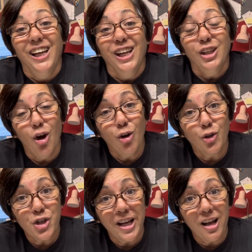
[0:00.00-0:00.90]
y'all go
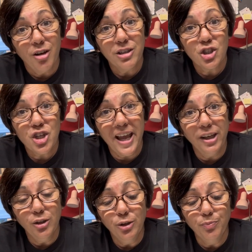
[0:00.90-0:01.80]
check out his
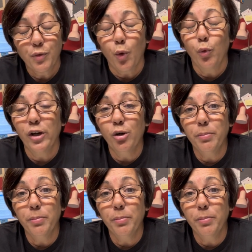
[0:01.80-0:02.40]
channel, Real